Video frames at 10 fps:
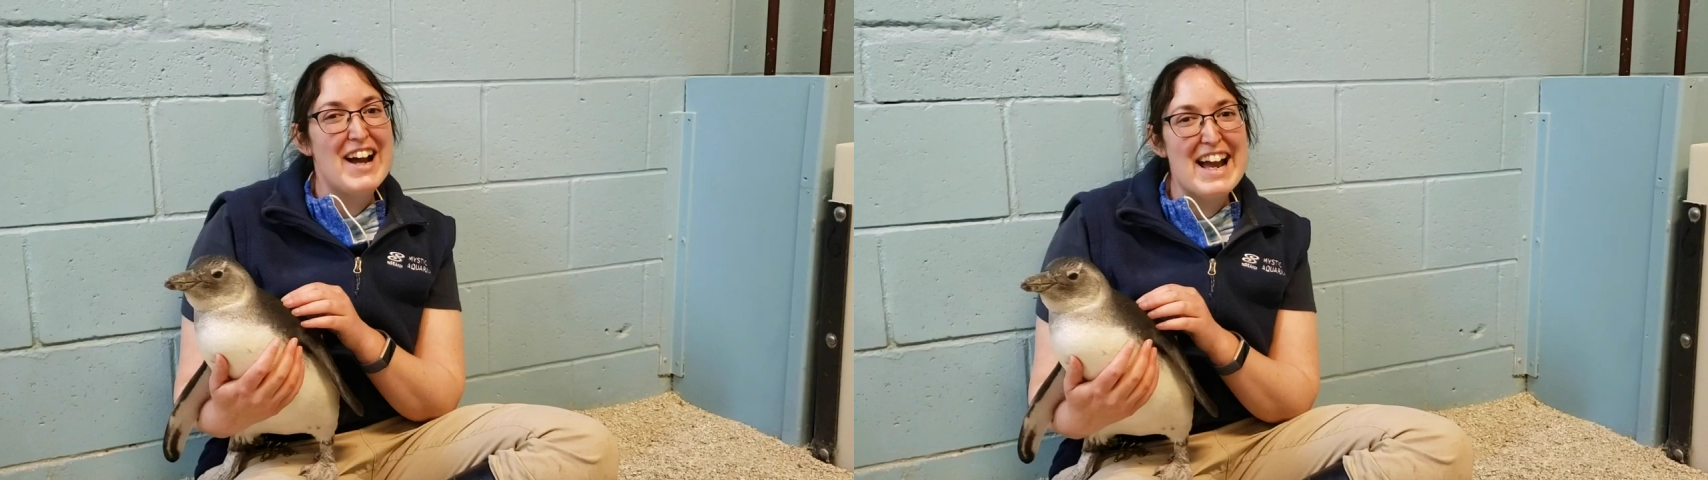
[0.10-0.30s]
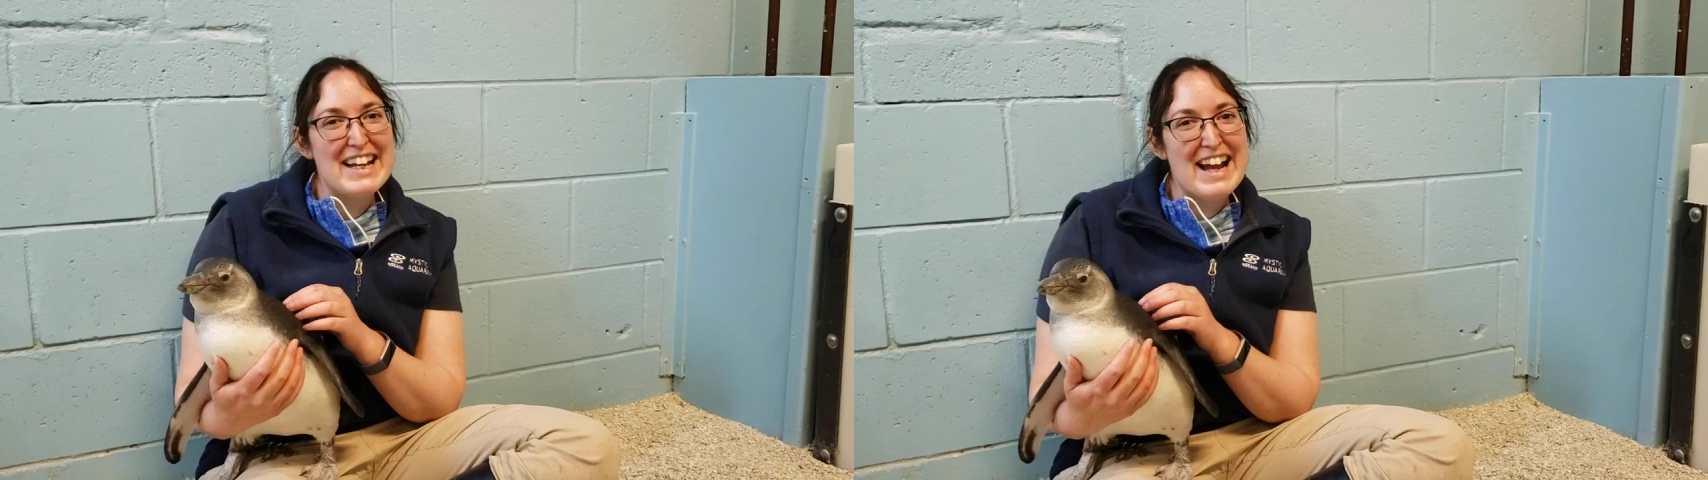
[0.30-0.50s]

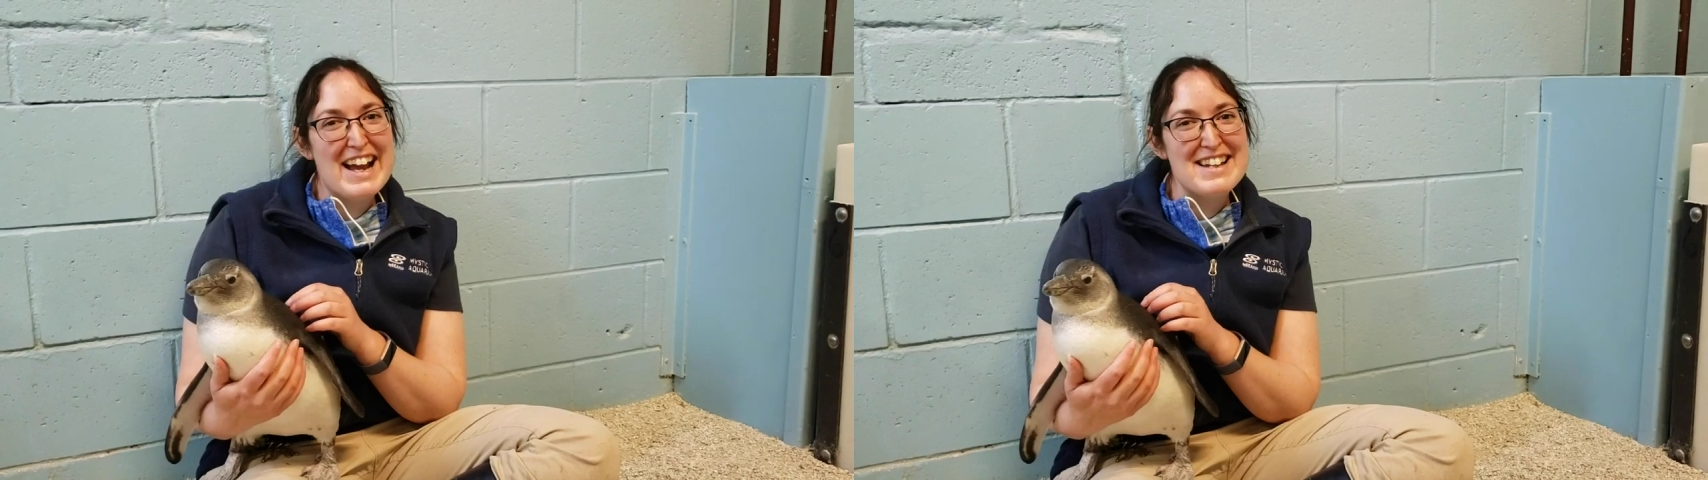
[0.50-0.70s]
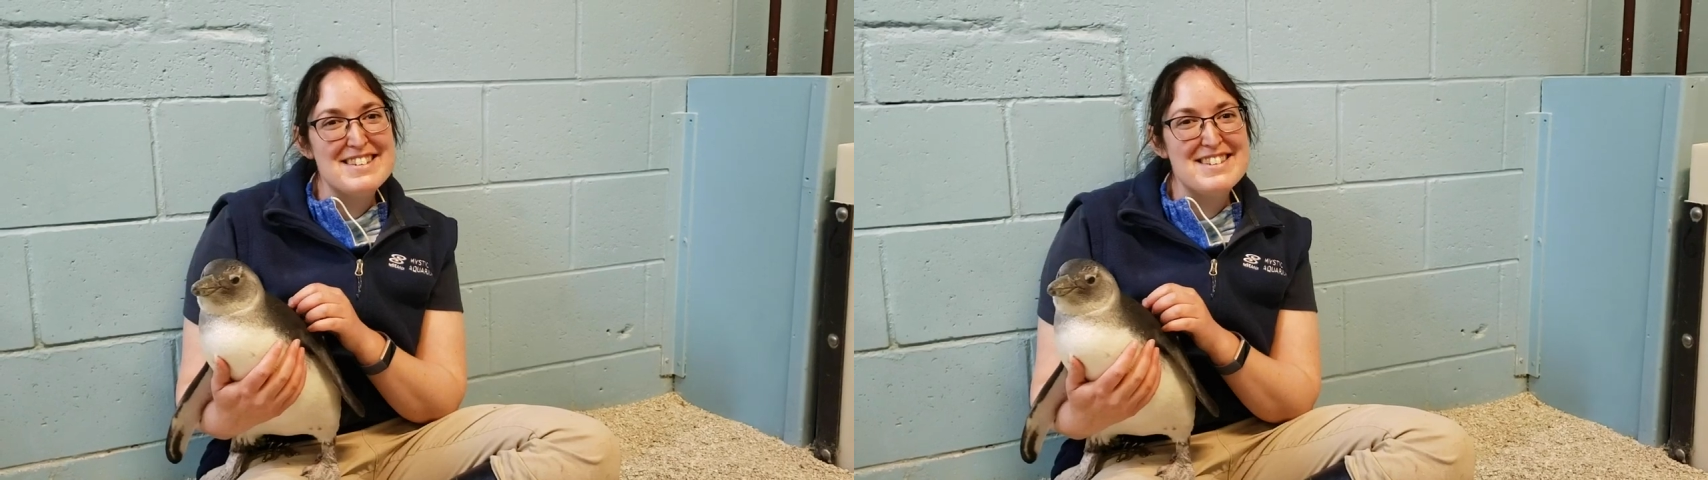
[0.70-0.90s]
Hi
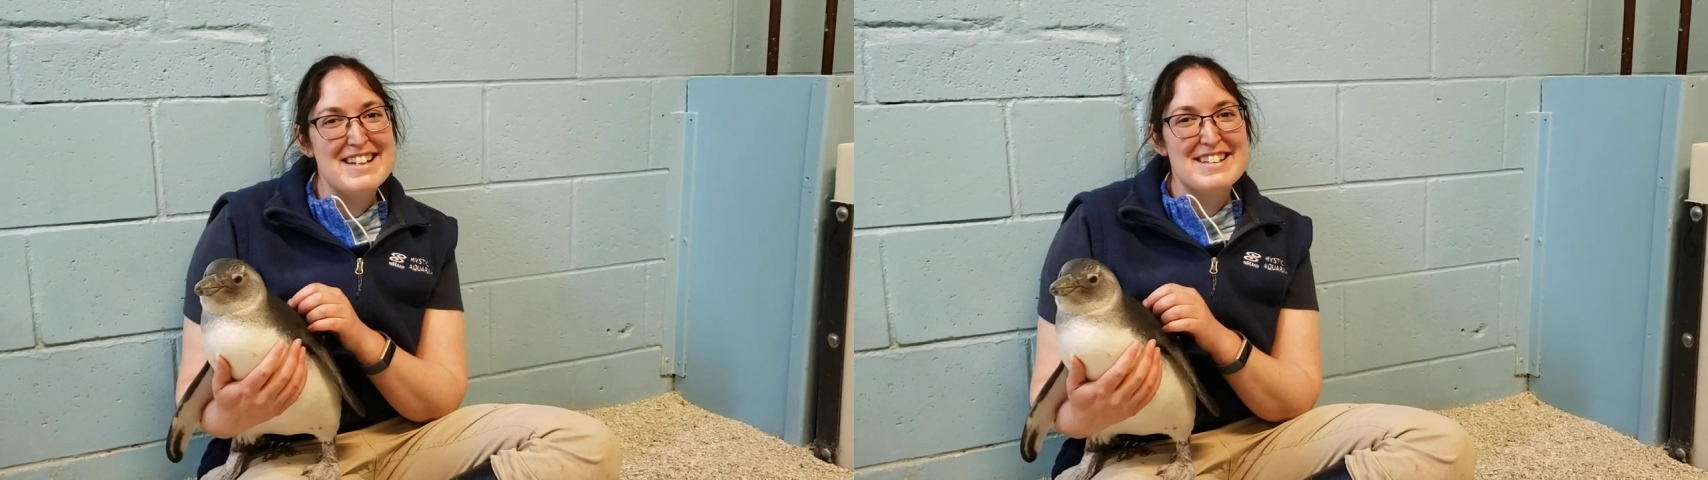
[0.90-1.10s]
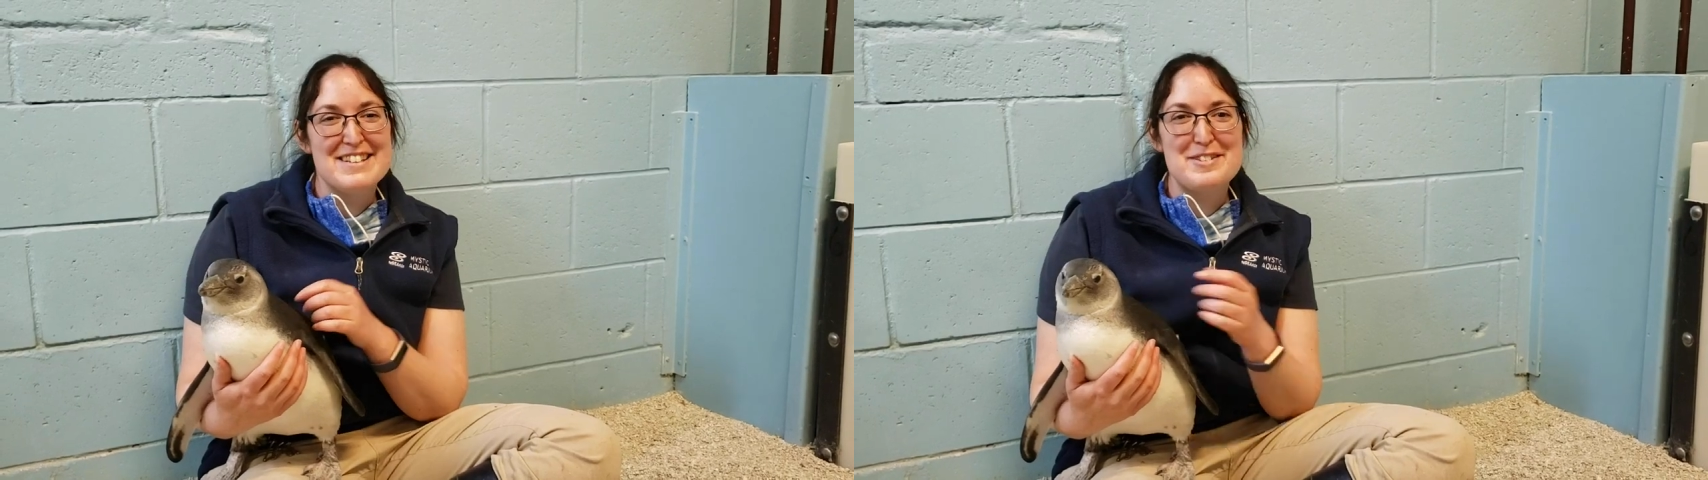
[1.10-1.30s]
guys,
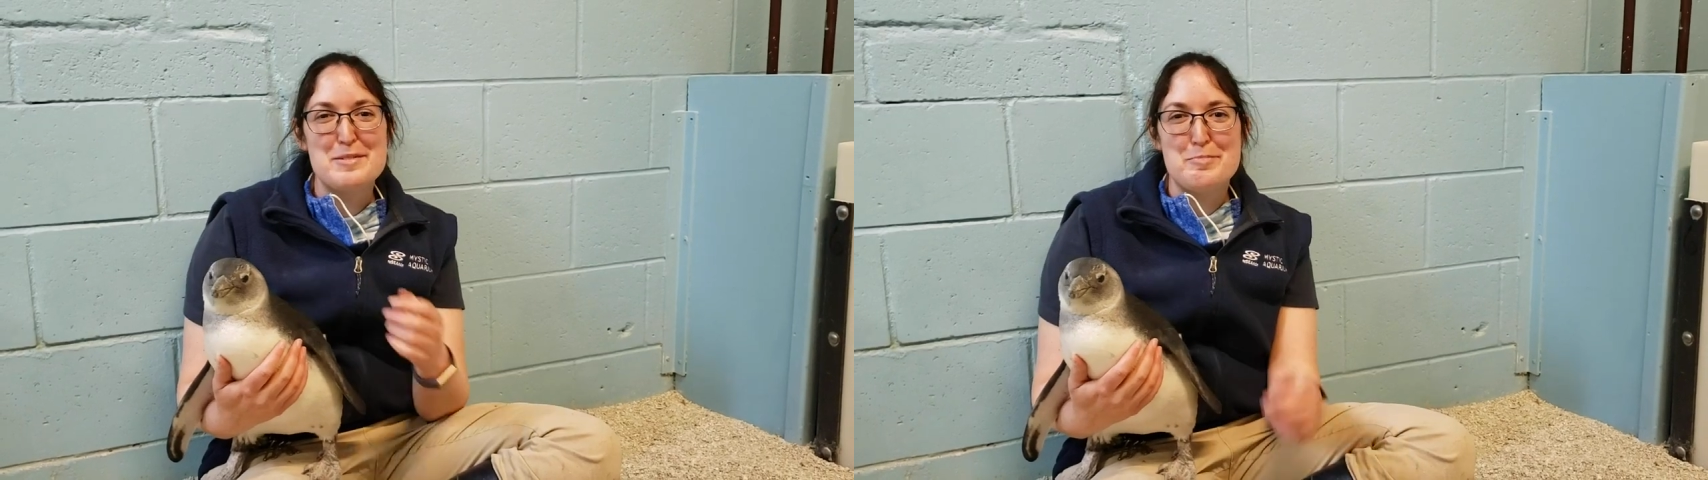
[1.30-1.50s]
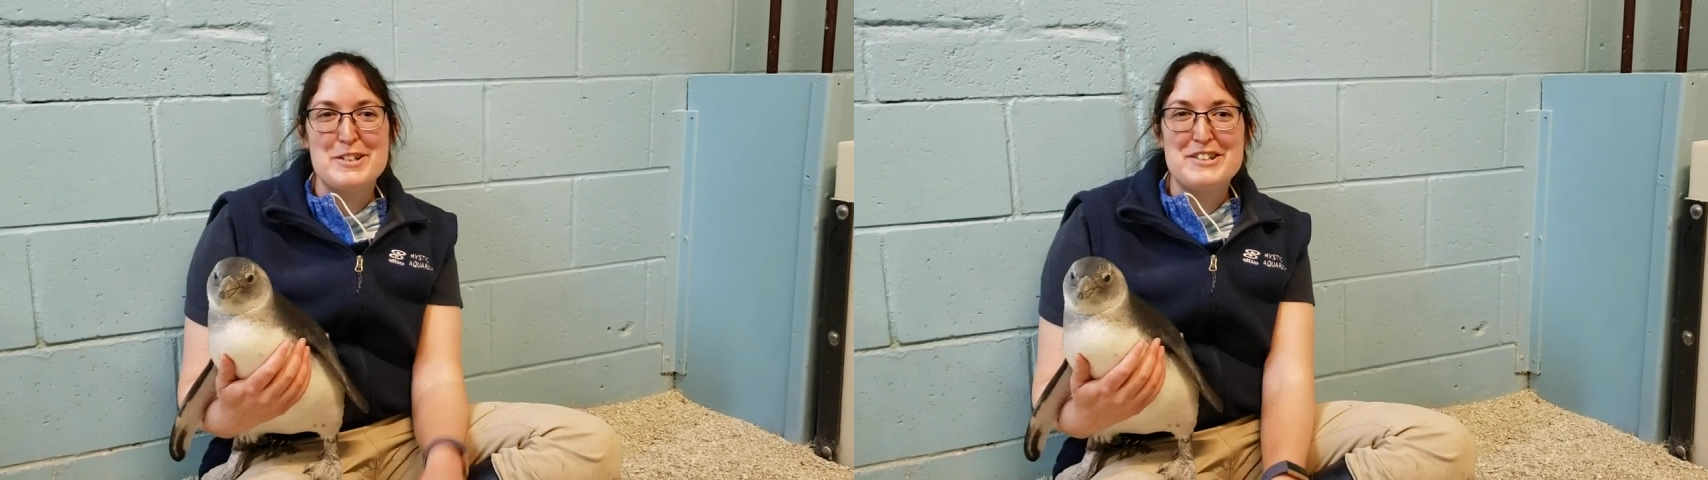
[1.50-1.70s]
this
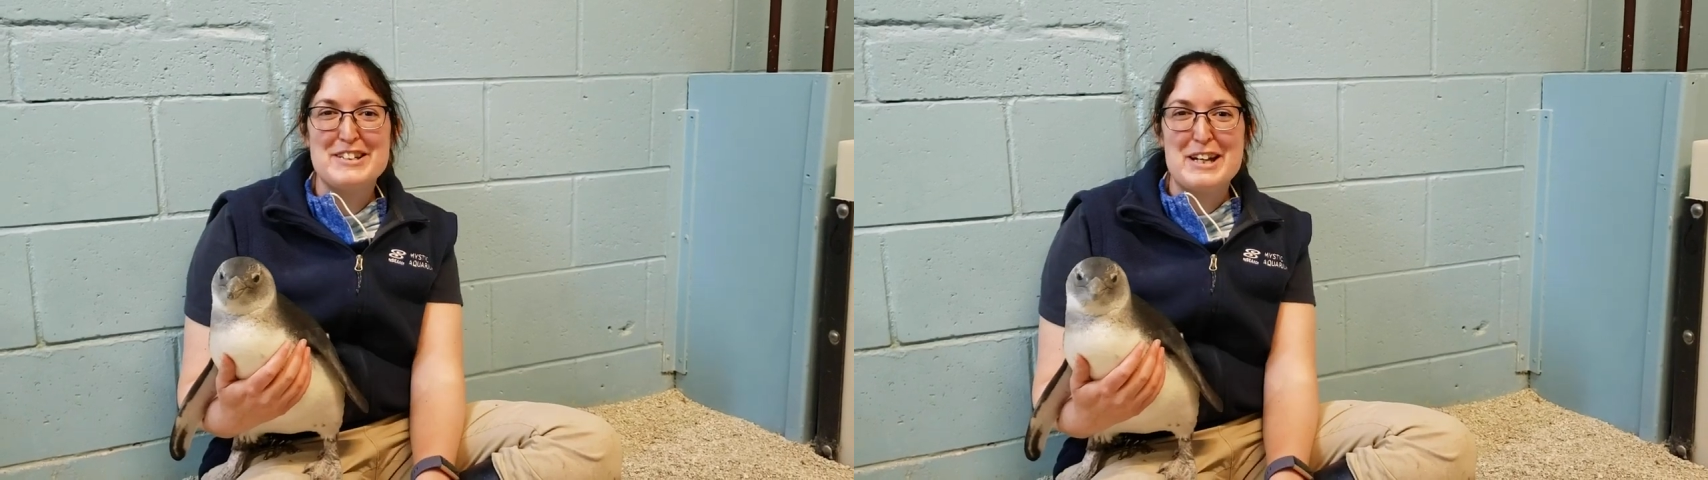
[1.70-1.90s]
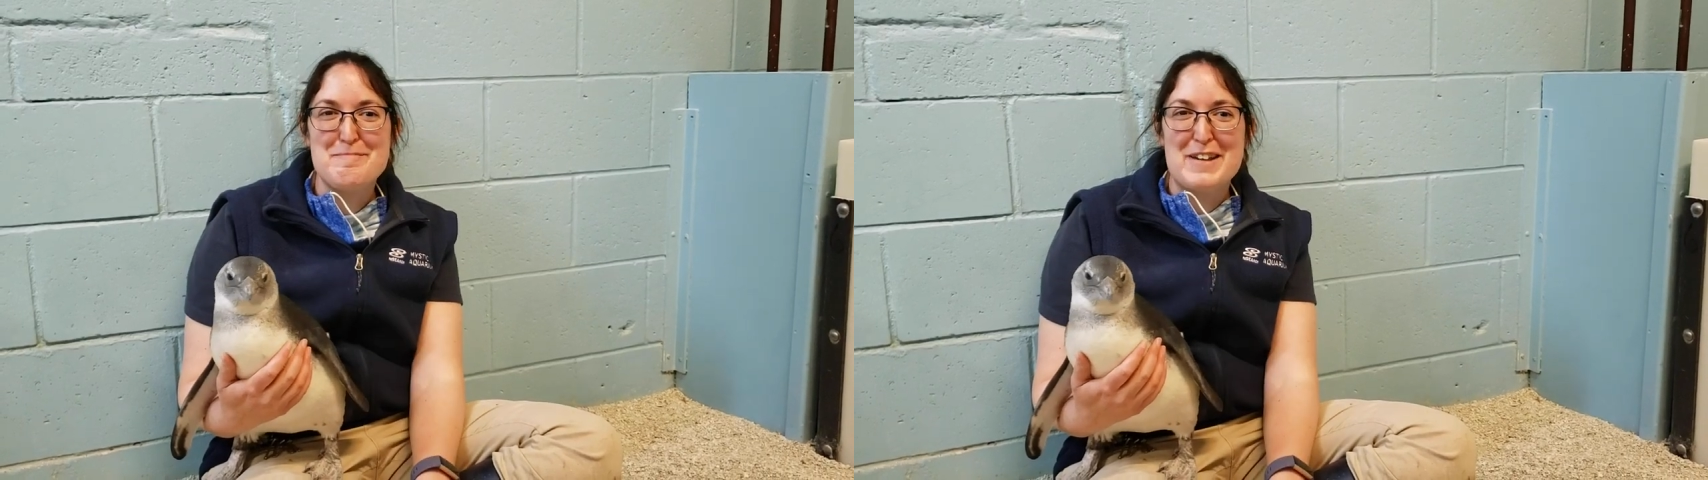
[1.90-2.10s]
is
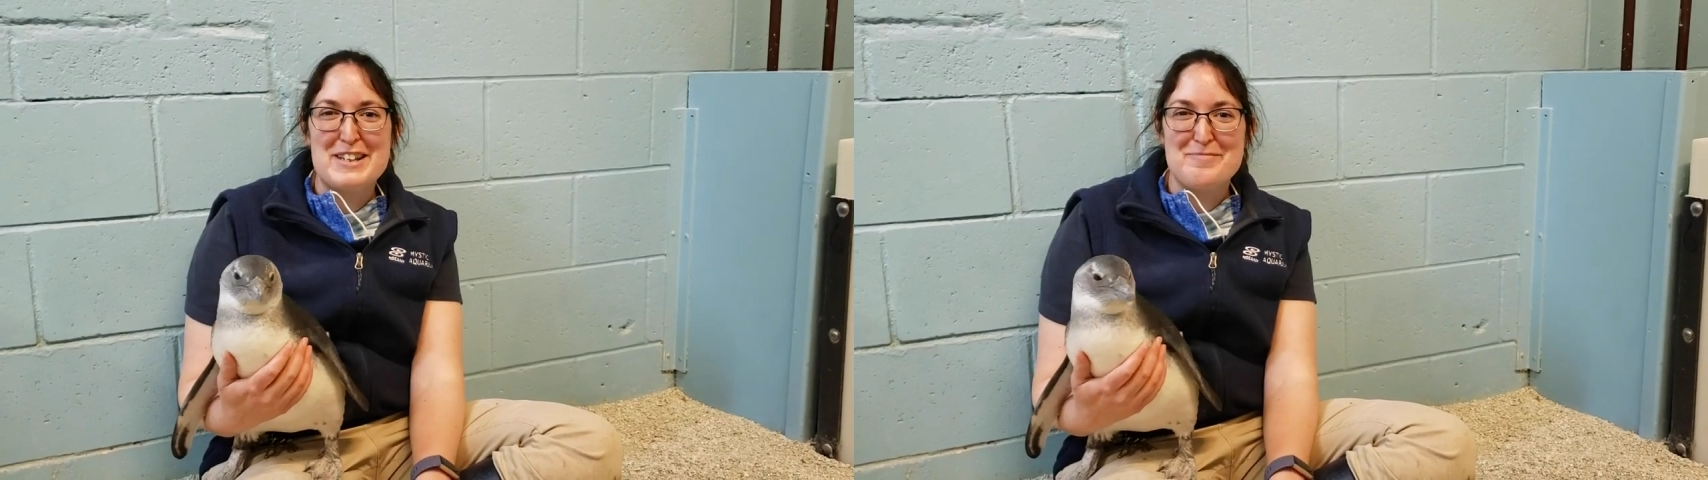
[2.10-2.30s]
Bridget up at